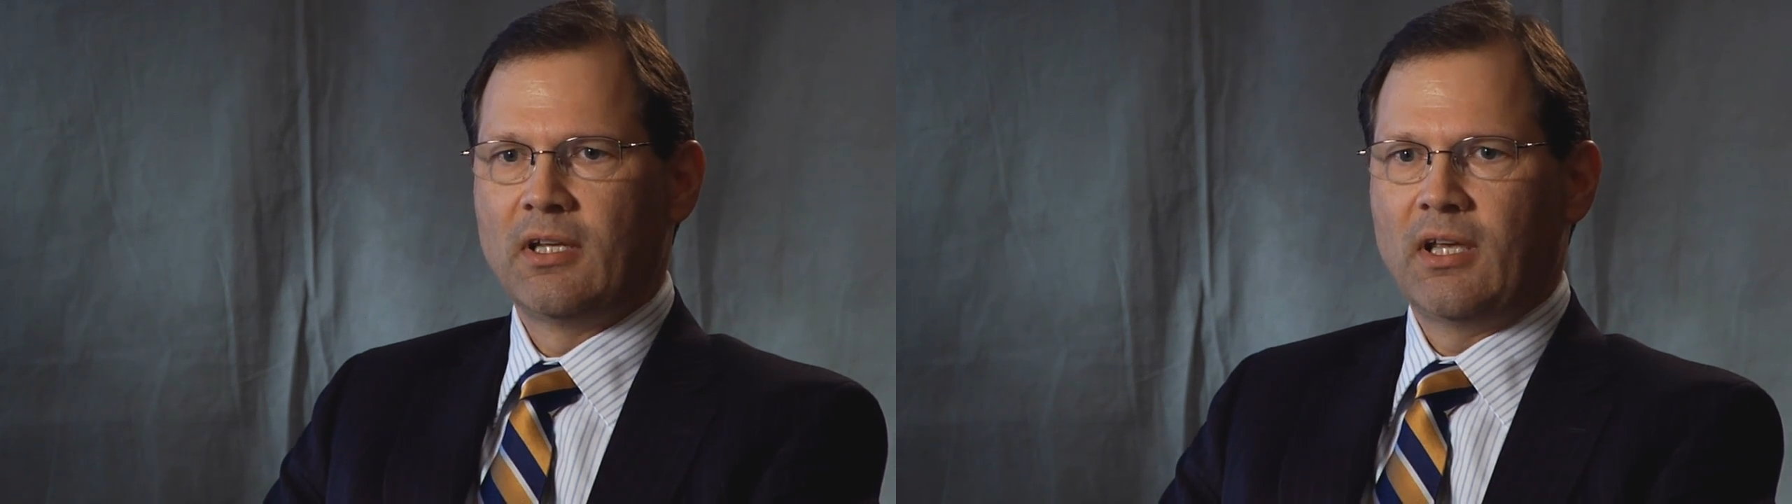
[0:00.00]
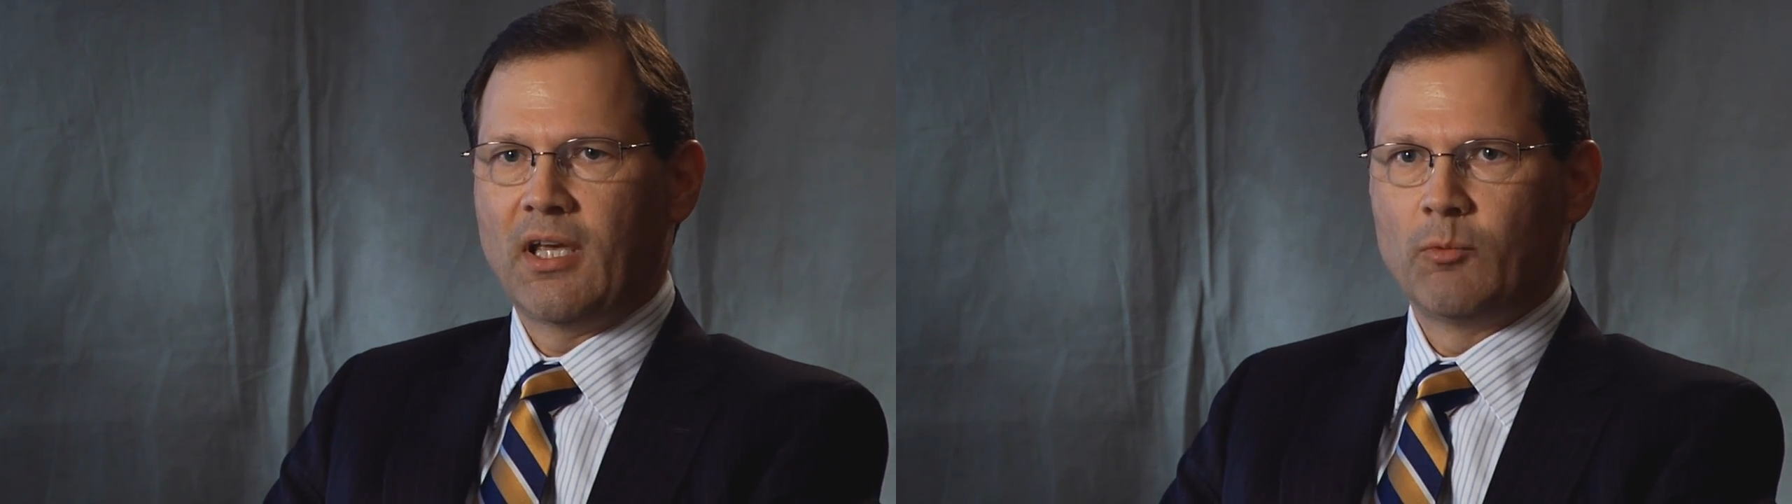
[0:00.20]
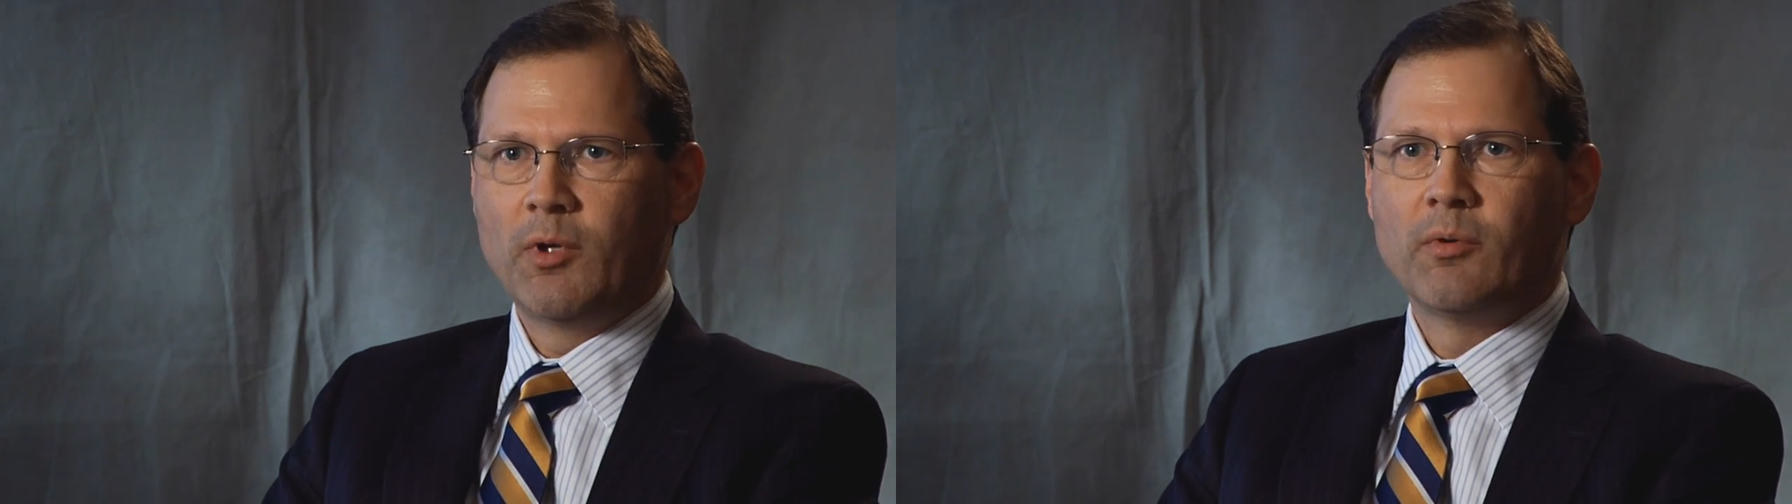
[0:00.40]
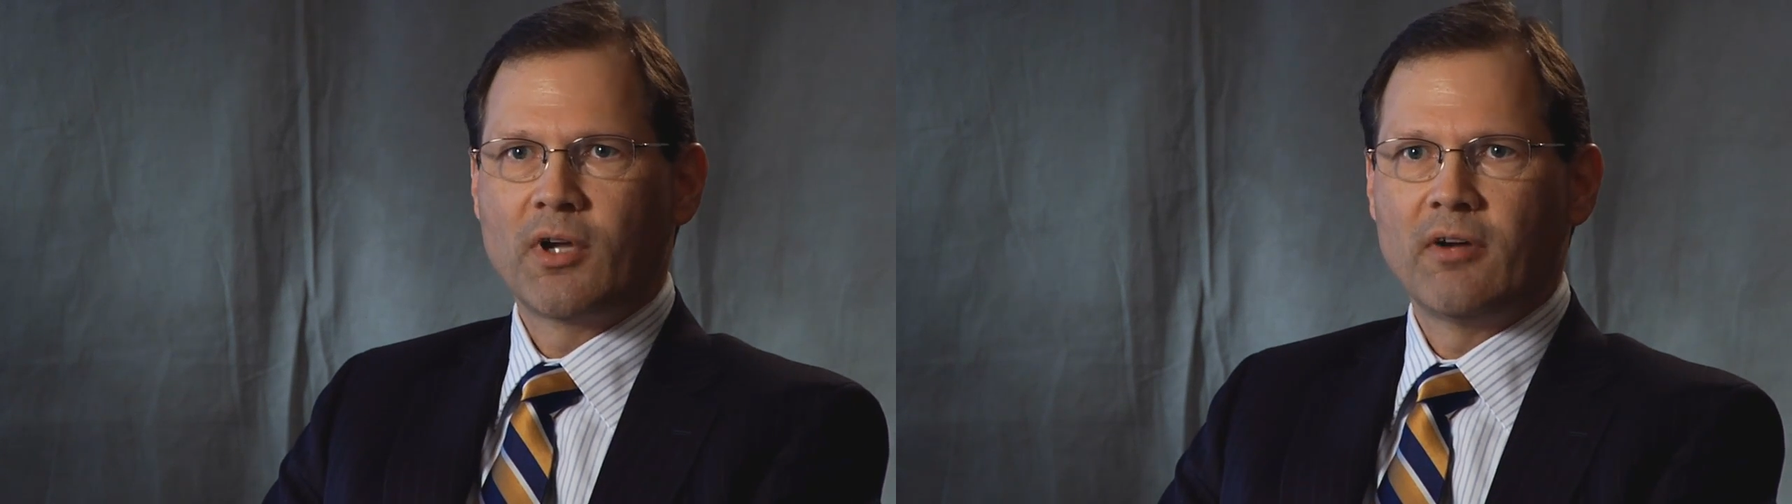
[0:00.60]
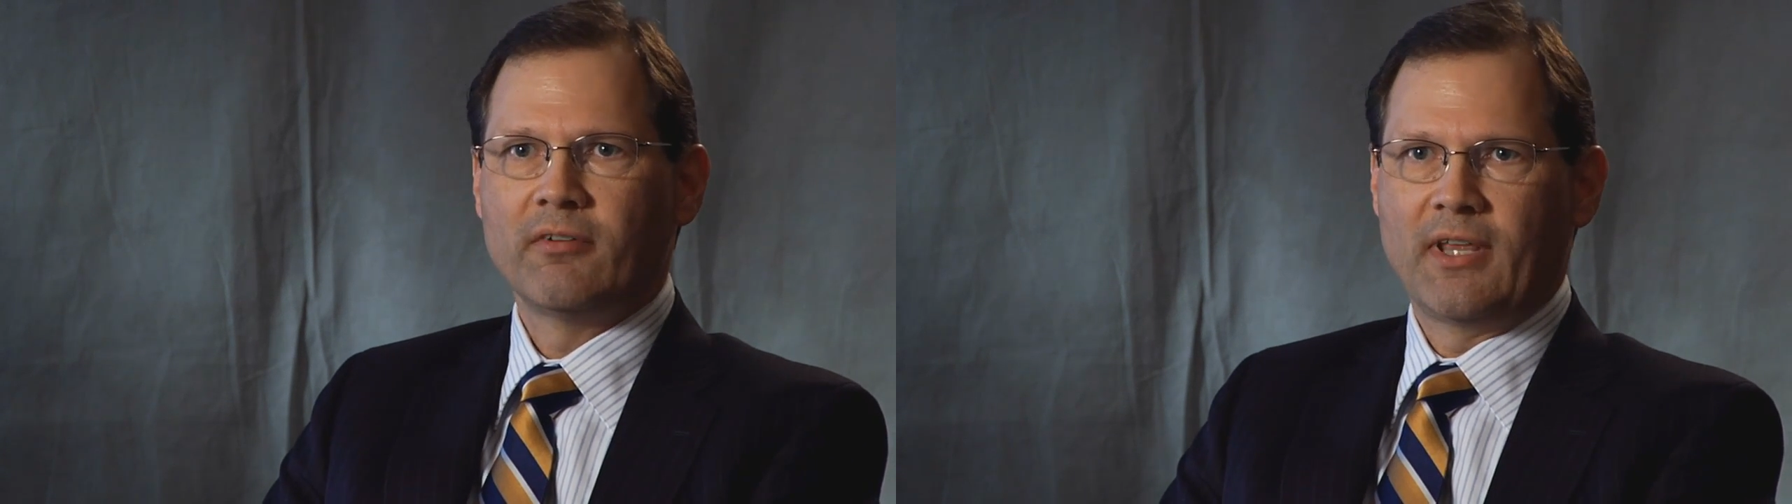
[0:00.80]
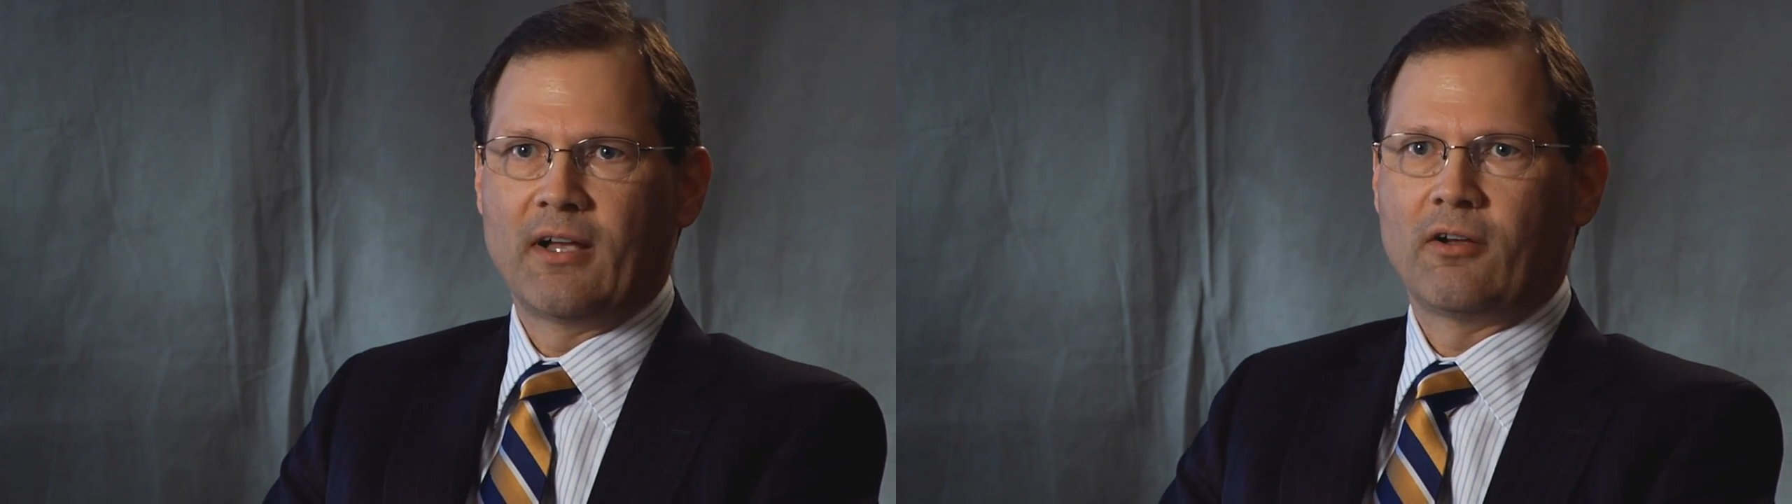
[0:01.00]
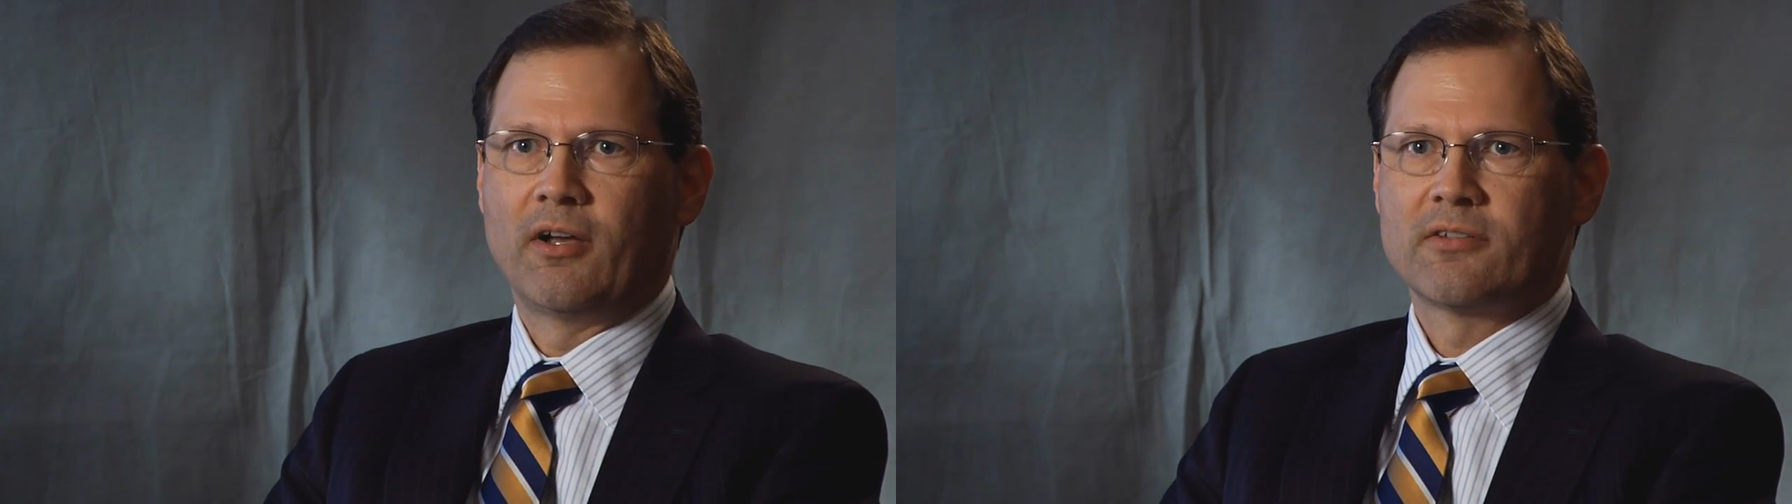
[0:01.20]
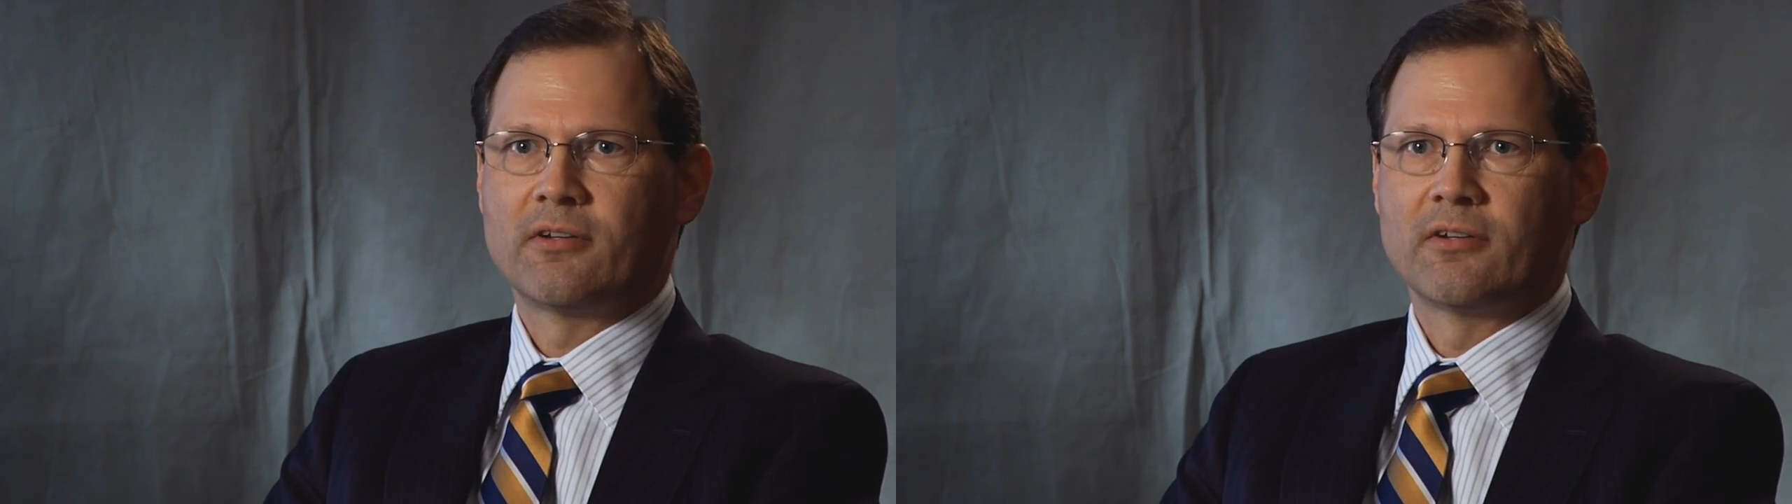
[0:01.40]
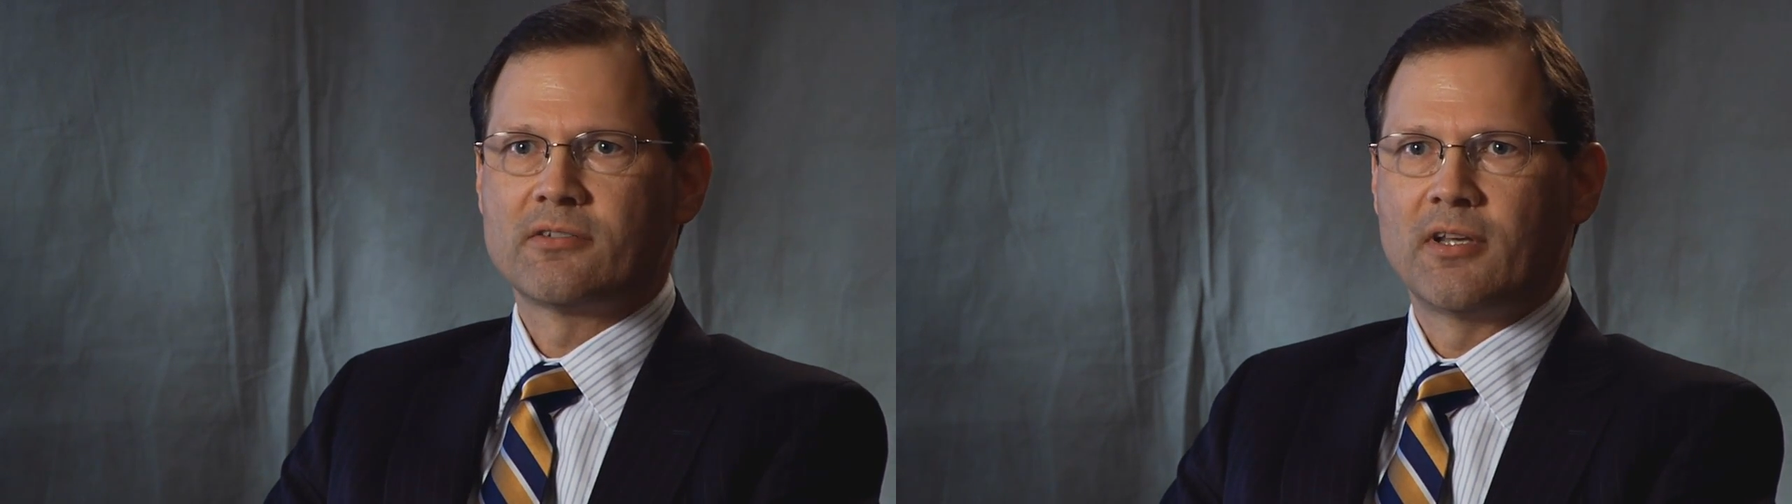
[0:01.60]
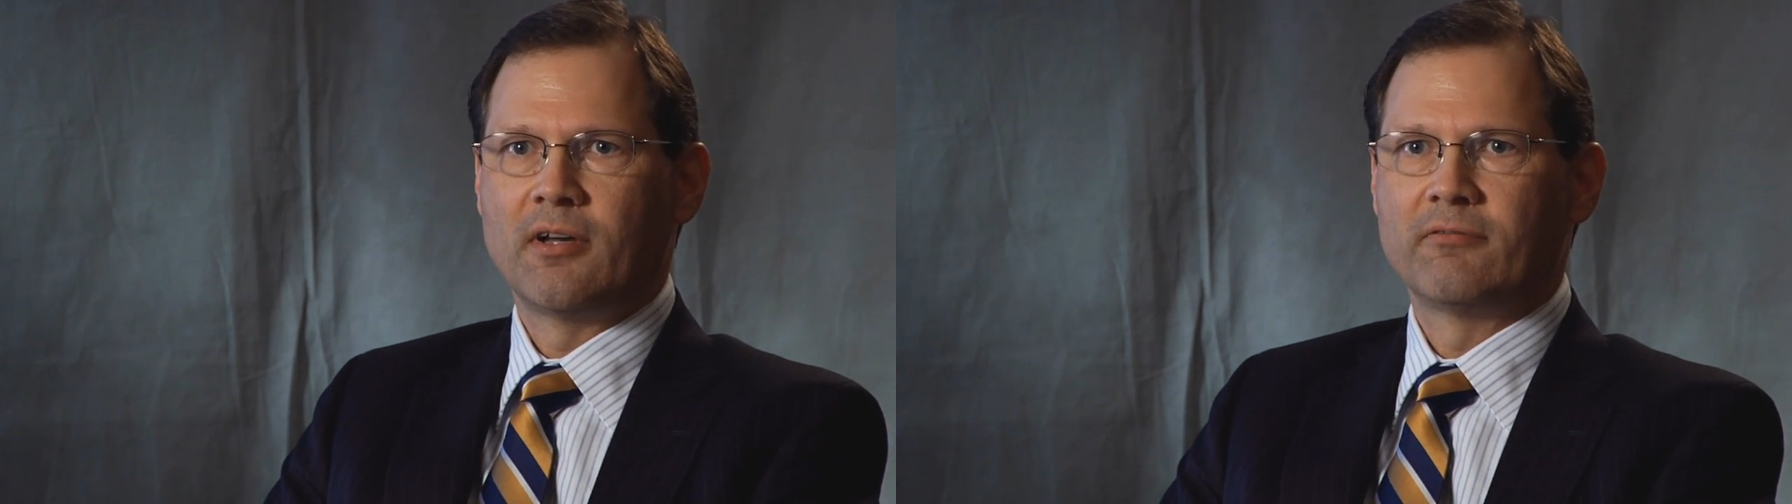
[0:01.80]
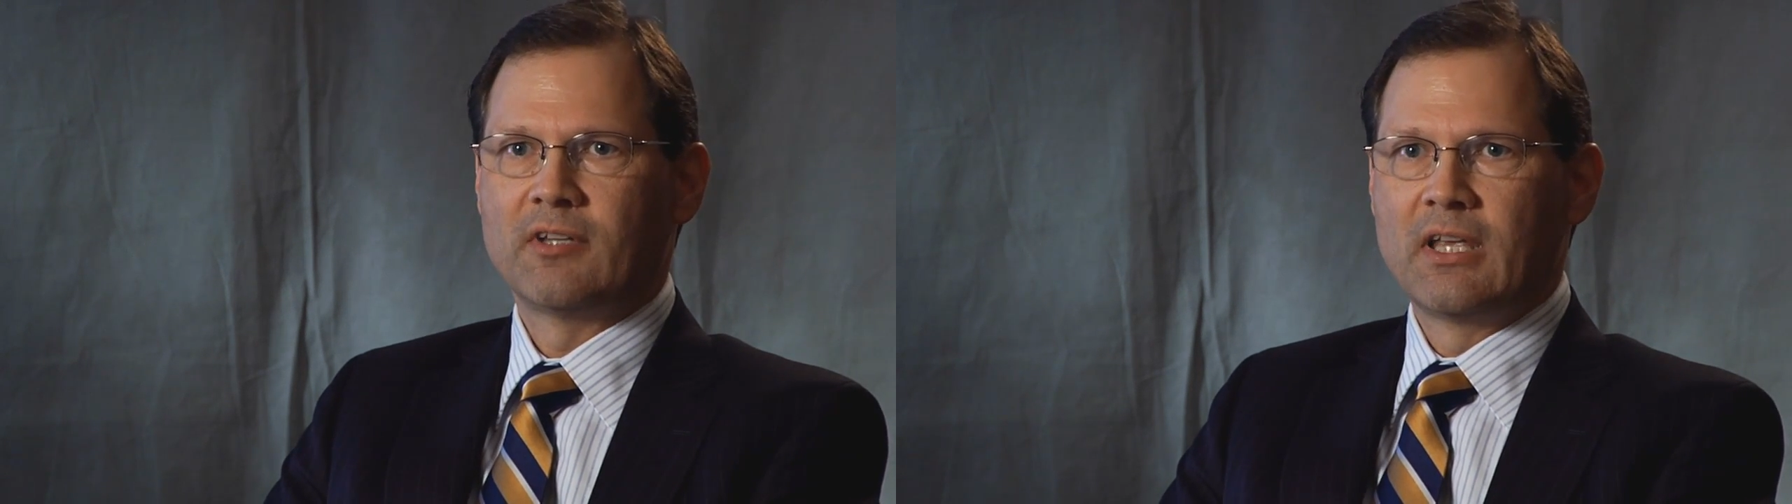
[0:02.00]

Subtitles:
and we will cover that cost ourselves